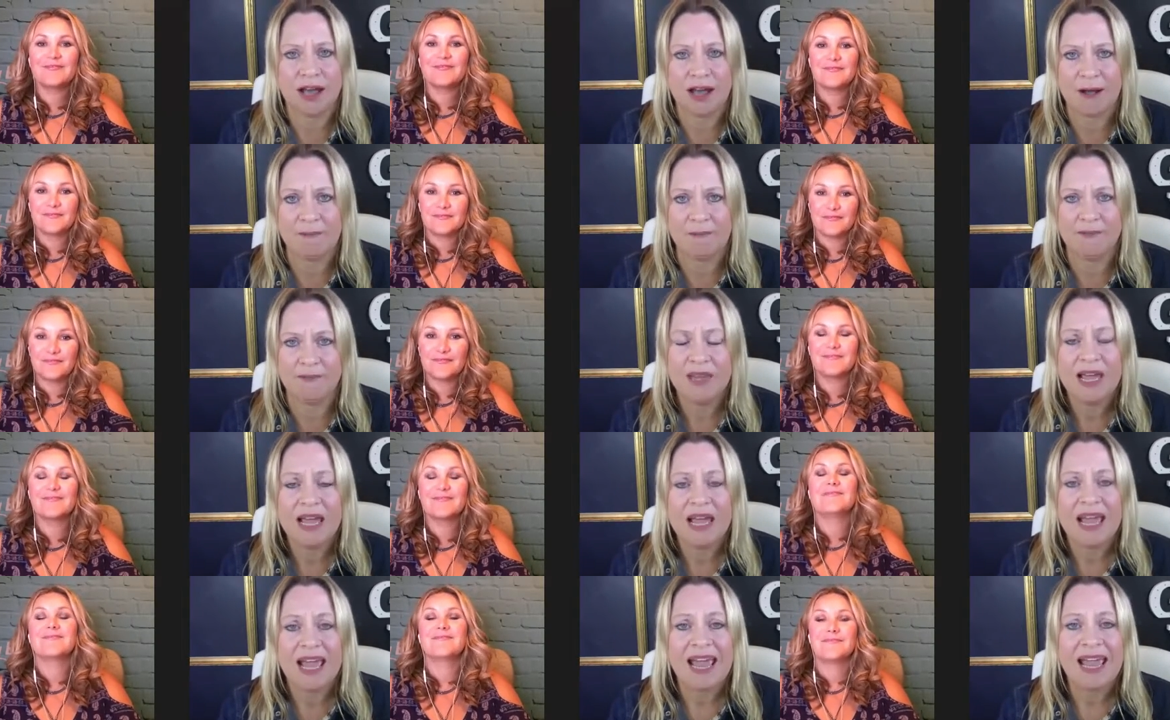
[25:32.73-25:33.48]
Speaker 1: Um,
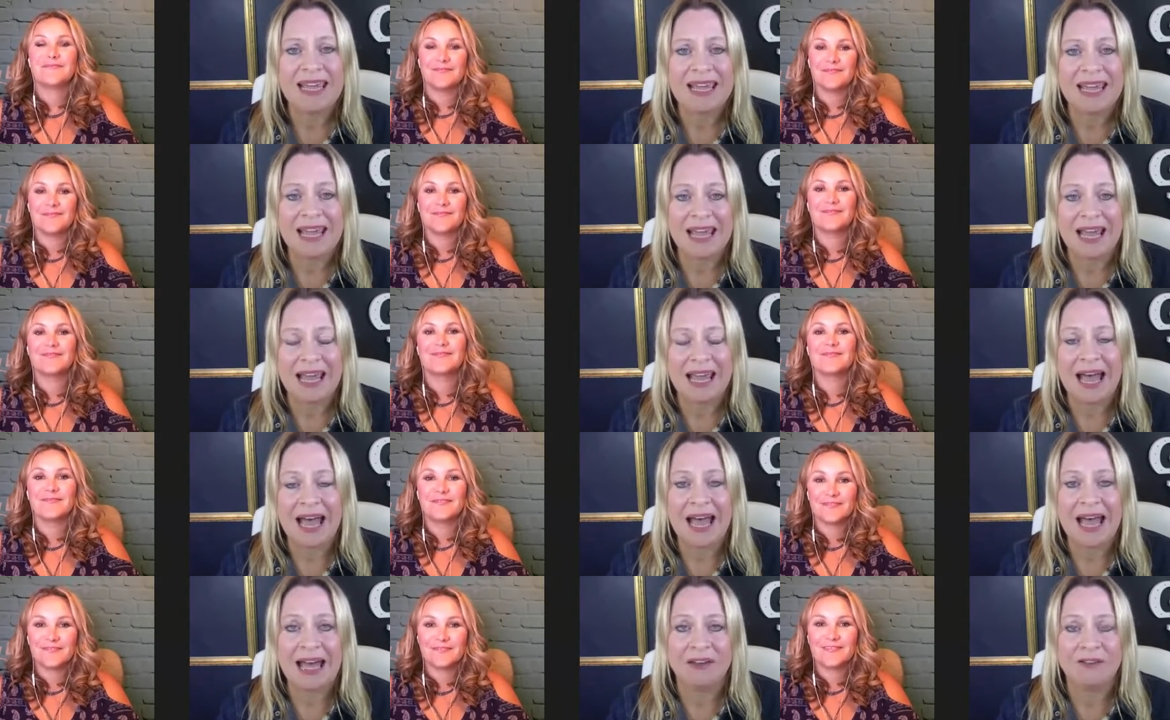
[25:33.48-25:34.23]
a
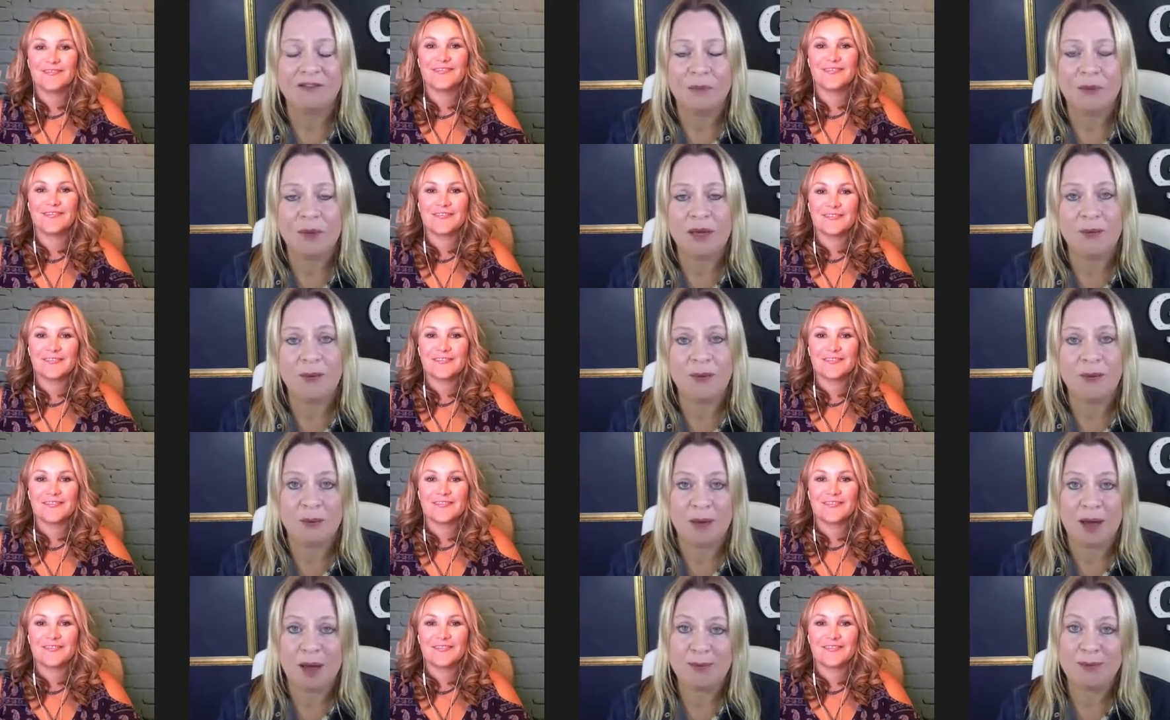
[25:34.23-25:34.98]
year. And for people
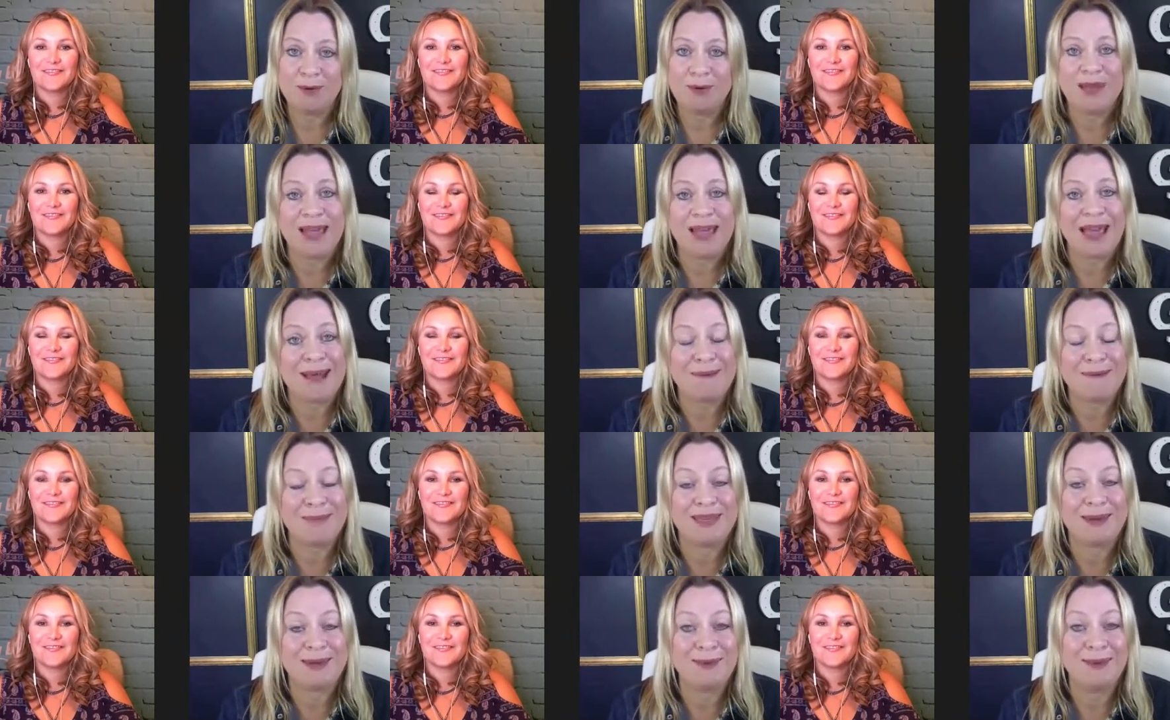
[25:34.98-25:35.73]
that buy
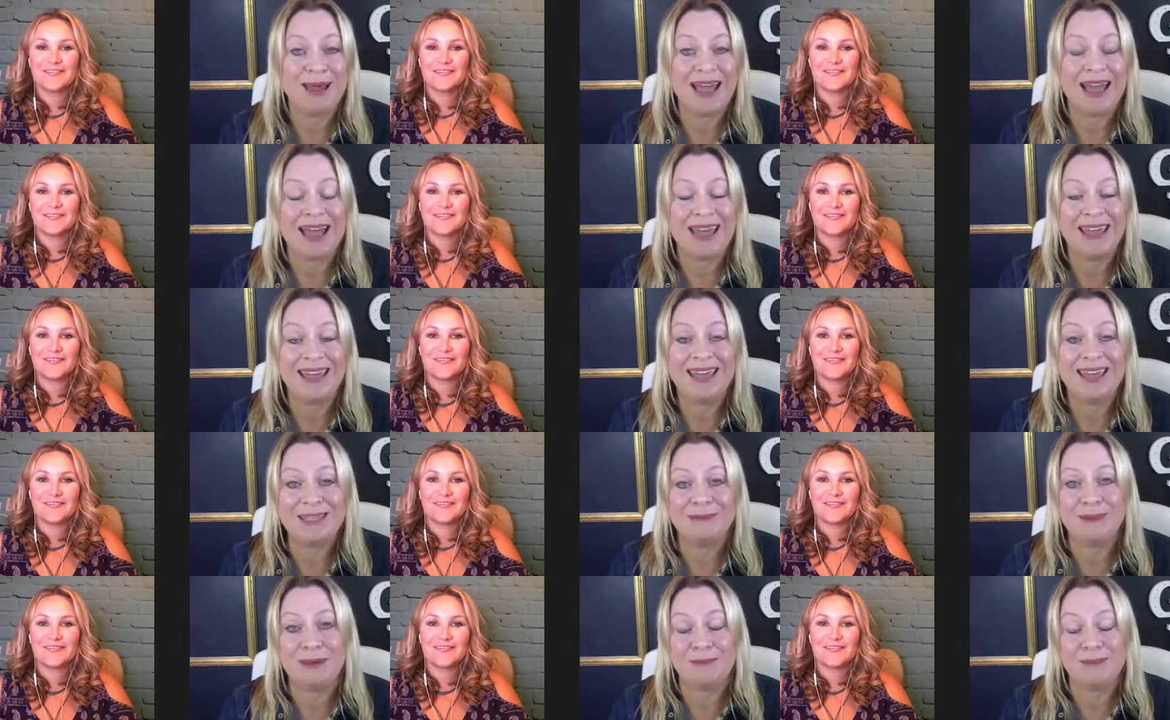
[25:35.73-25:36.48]
Bootcamp, they will get a
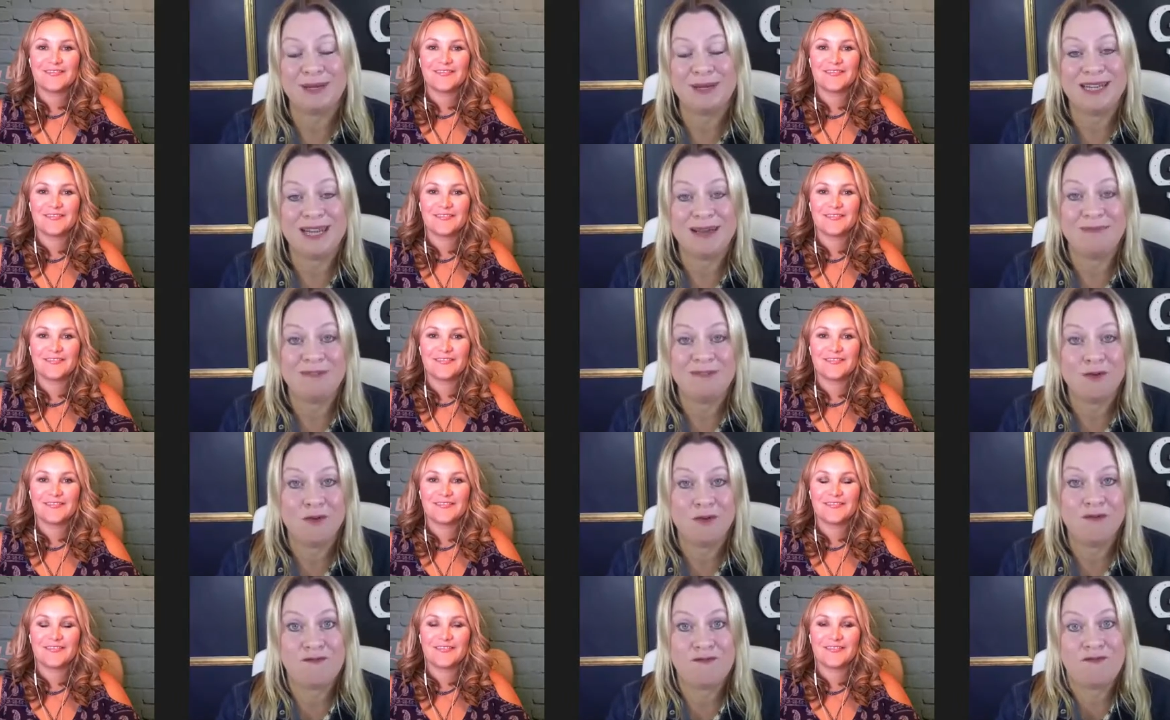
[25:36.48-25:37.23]
year's membership
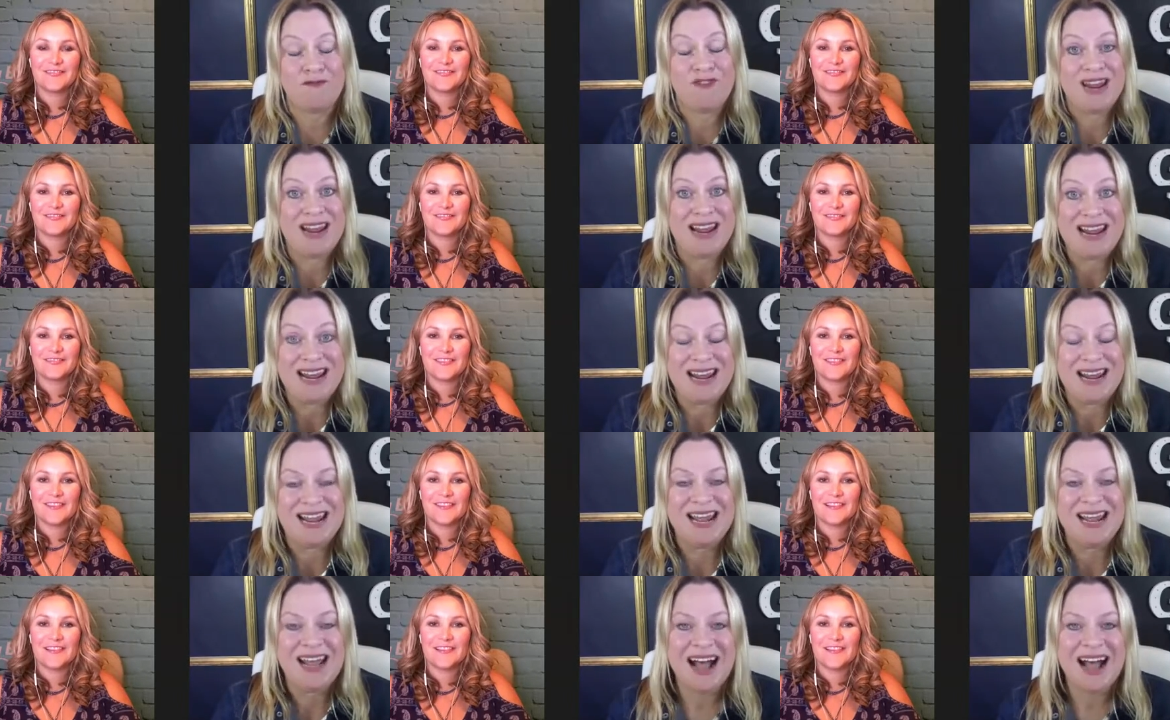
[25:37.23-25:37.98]
for
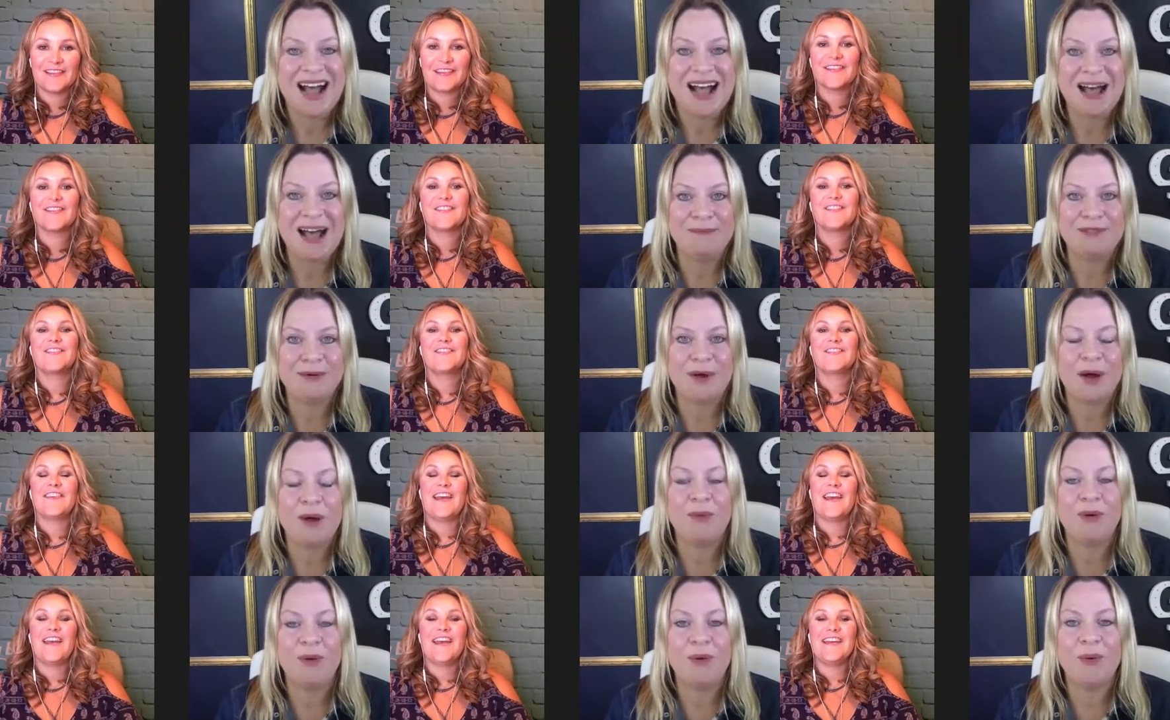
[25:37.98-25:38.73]
free. Um, so
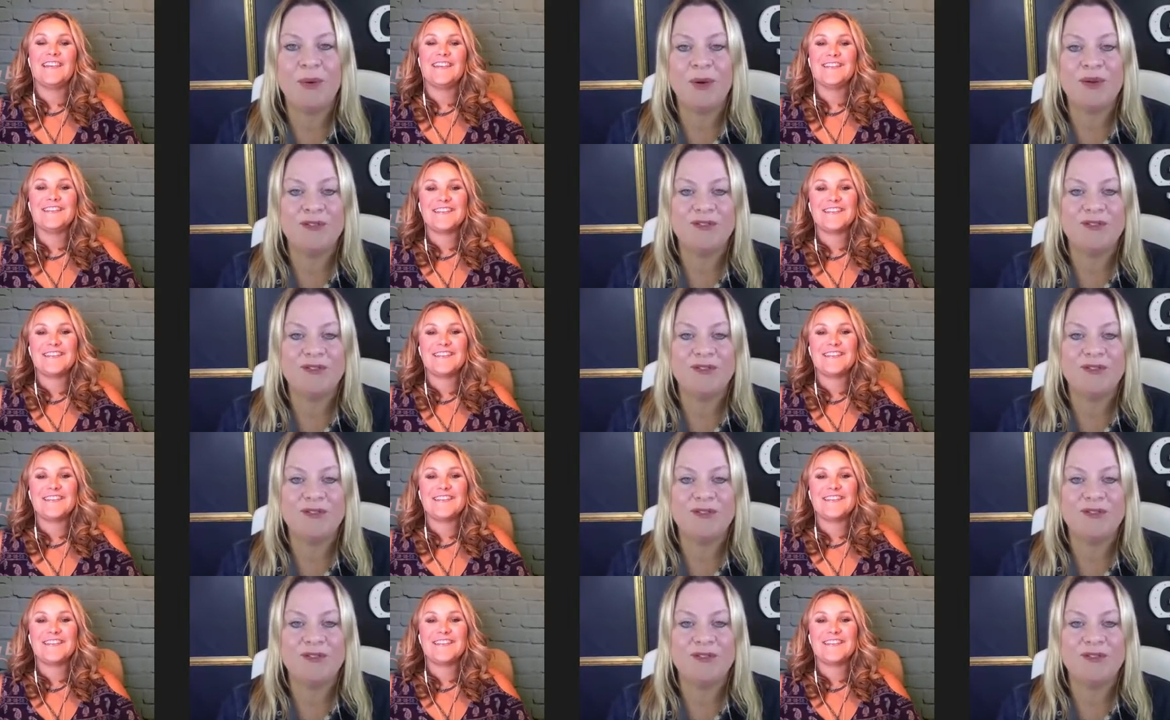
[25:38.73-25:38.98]
I'll put all of